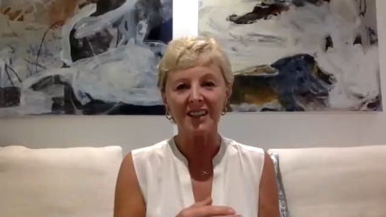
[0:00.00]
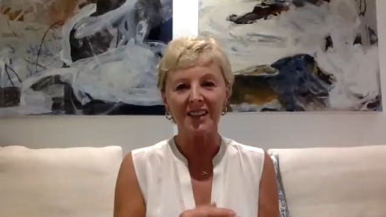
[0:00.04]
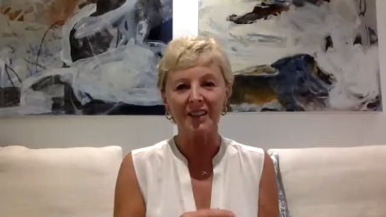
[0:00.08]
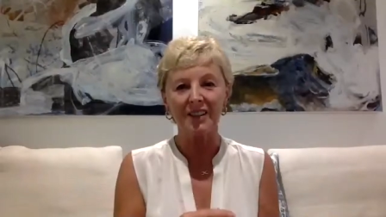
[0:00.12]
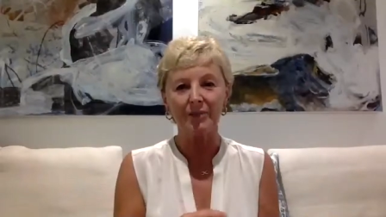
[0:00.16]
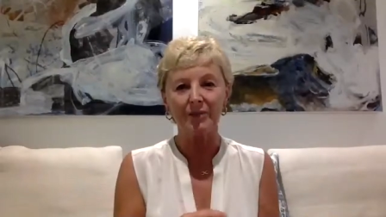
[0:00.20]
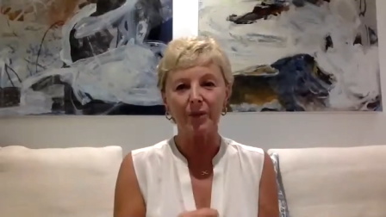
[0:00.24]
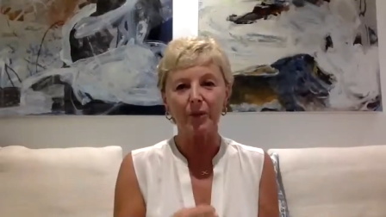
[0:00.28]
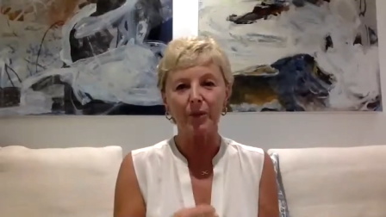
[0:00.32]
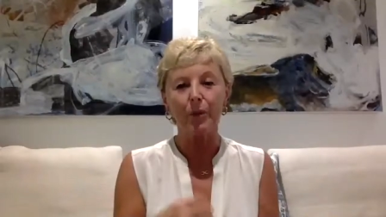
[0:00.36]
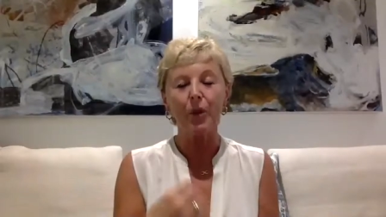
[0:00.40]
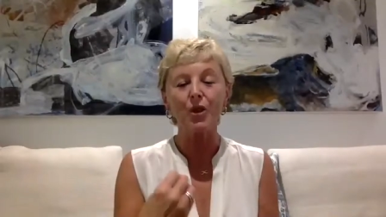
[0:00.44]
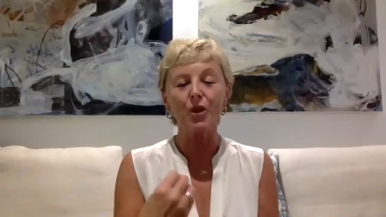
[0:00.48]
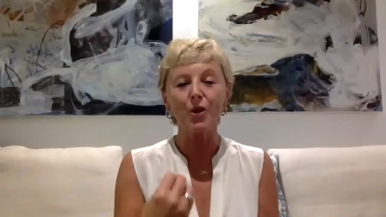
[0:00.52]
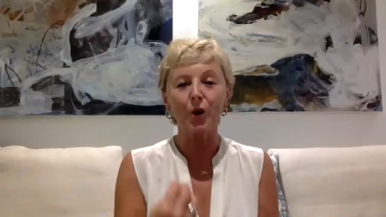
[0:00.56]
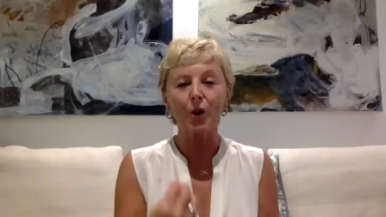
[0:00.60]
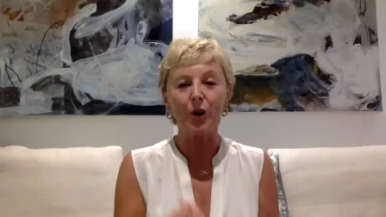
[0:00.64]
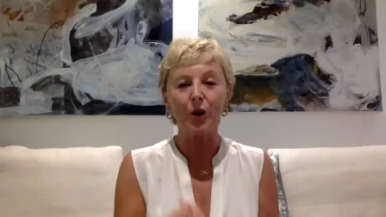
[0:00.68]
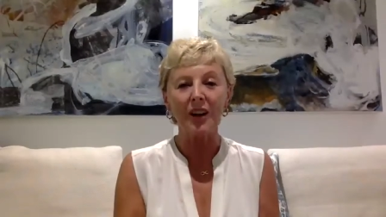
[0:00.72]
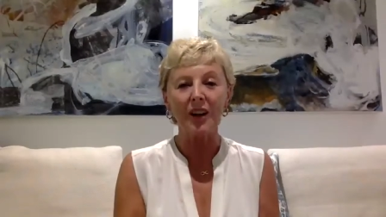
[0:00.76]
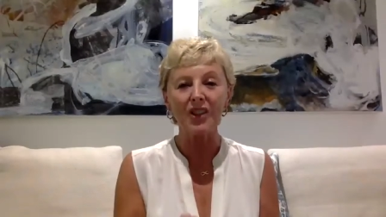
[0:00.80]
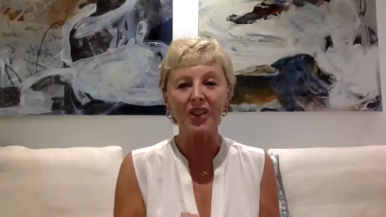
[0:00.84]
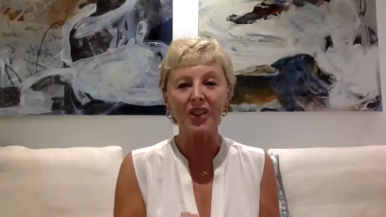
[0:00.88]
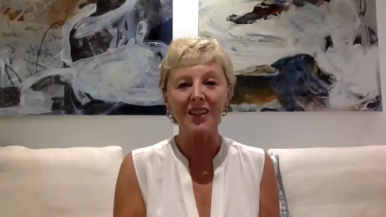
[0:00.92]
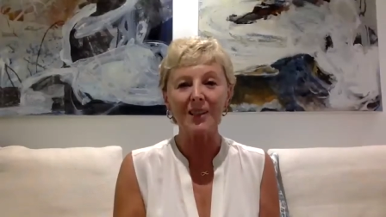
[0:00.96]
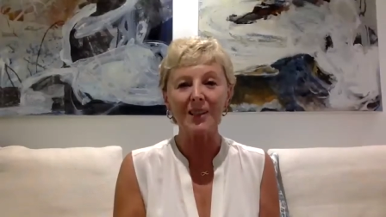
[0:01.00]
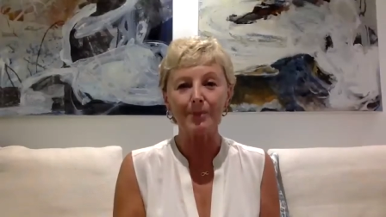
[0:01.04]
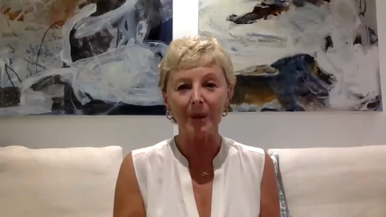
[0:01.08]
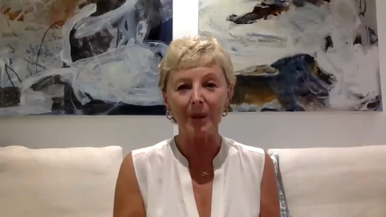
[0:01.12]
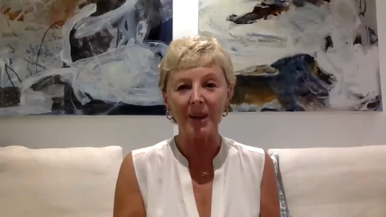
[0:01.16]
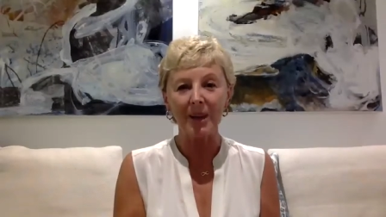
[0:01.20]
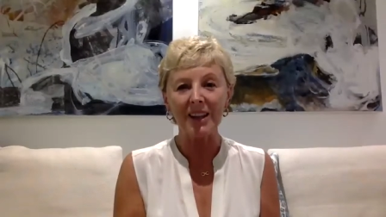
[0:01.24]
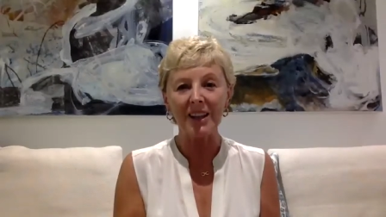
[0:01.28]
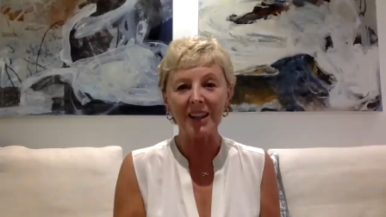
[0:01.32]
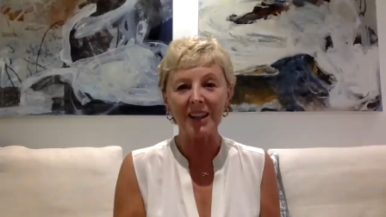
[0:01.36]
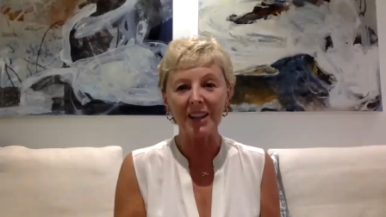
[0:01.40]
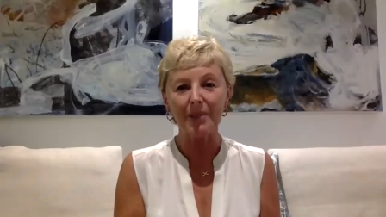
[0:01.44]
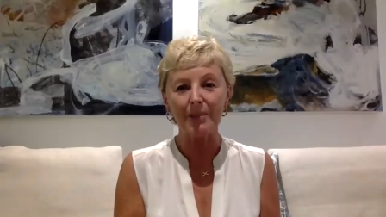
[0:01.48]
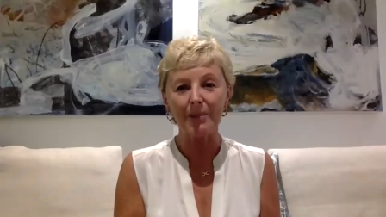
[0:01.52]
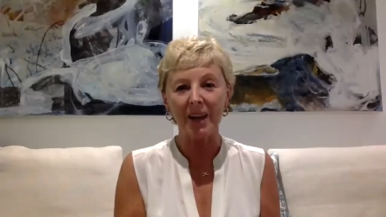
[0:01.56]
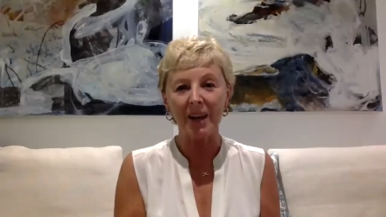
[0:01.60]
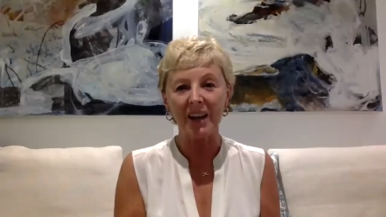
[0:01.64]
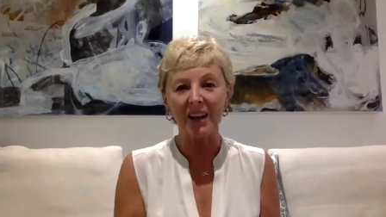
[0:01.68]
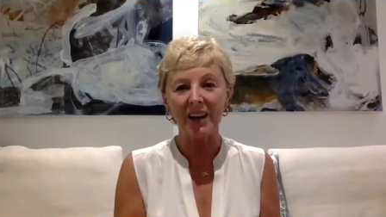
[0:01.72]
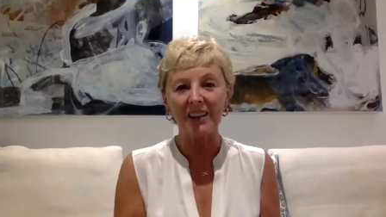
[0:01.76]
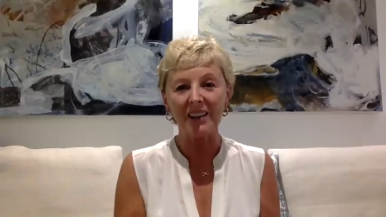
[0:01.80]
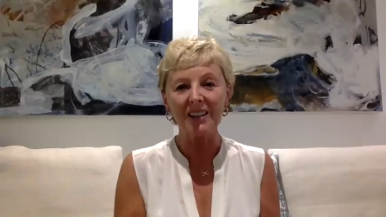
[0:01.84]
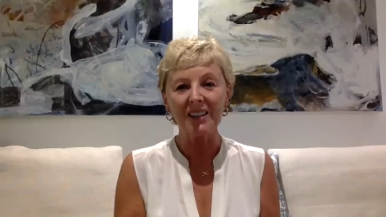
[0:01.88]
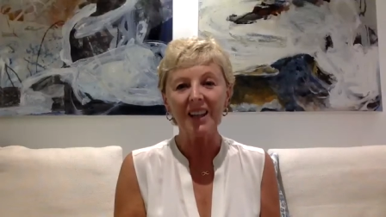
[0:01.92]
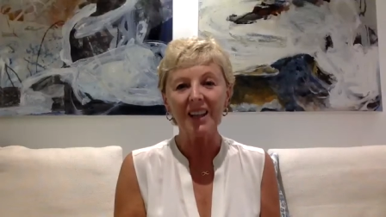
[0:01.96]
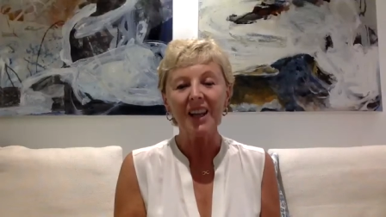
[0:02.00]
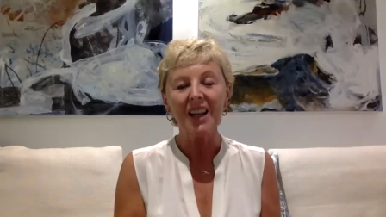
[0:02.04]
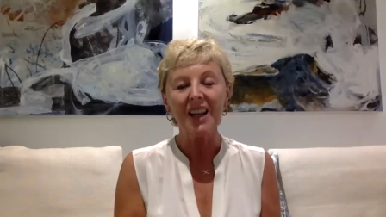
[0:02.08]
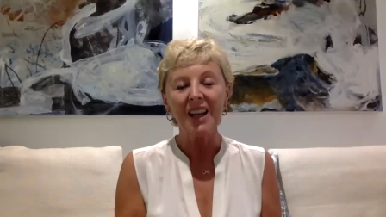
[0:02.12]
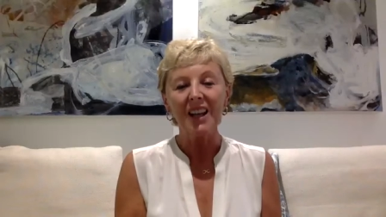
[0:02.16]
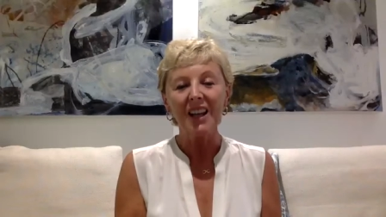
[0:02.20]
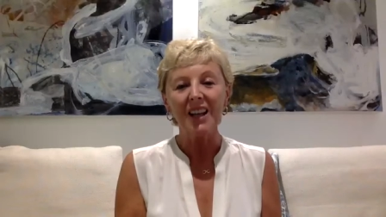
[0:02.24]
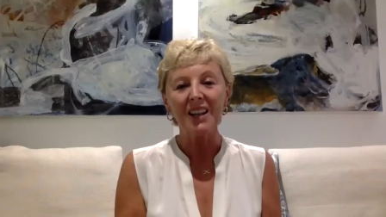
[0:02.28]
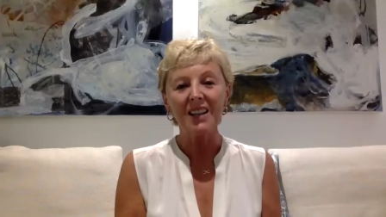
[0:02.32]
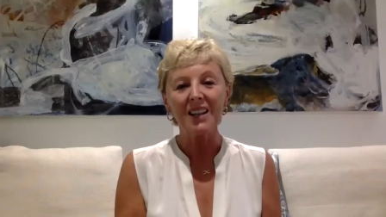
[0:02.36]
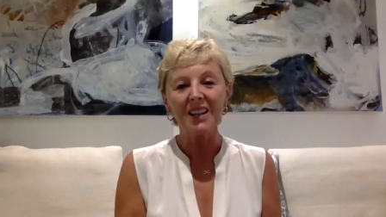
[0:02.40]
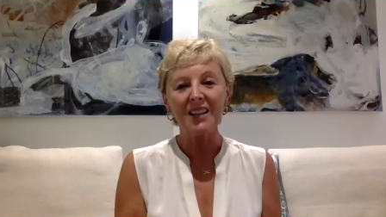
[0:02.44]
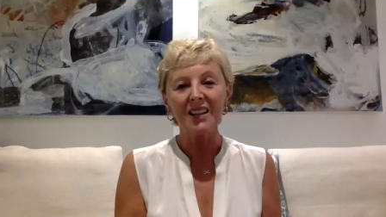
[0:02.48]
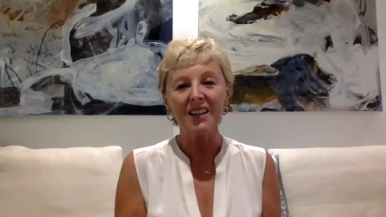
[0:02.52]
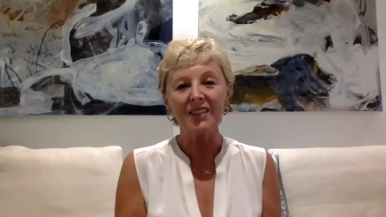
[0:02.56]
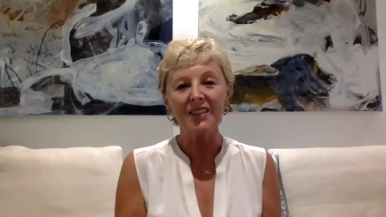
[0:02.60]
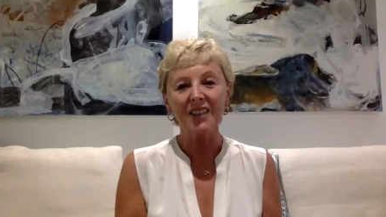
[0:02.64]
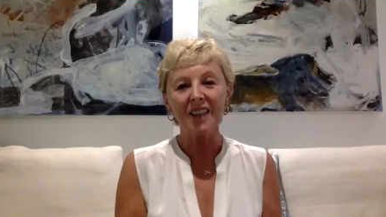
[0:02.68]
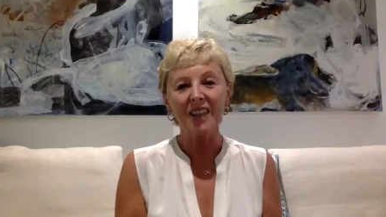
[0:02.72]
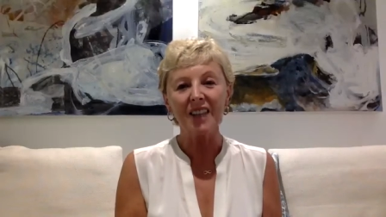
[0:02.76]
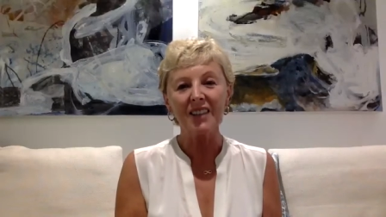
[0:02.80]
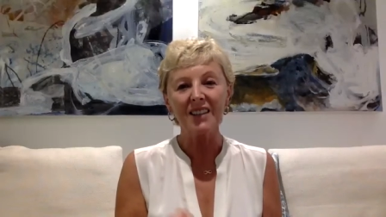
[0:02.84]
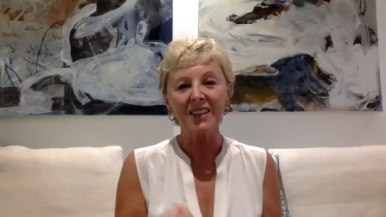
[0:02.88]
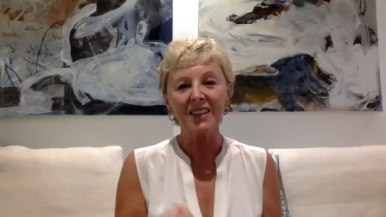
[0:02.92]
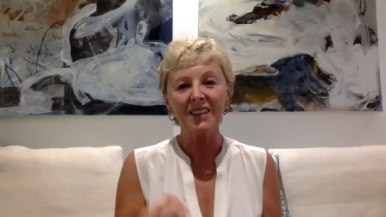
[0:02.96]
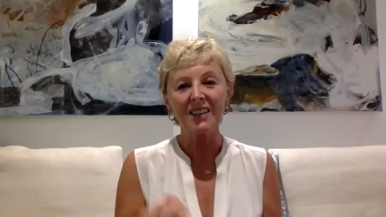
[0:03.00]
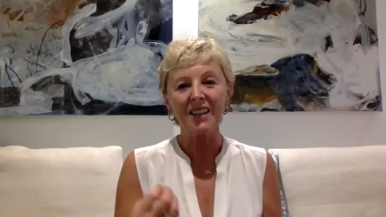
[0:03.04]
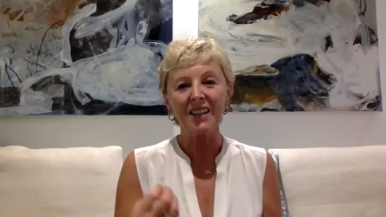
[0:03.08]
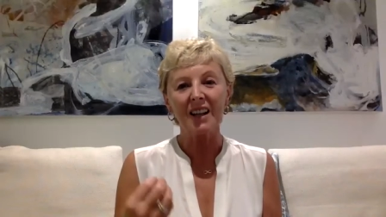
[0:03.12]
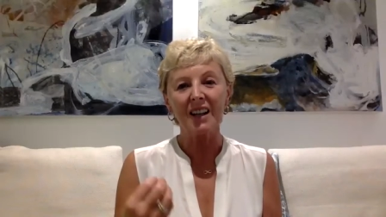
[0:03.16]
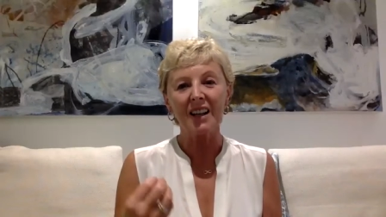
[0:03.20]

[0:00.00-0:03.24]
But what you're actually speaking about is that that's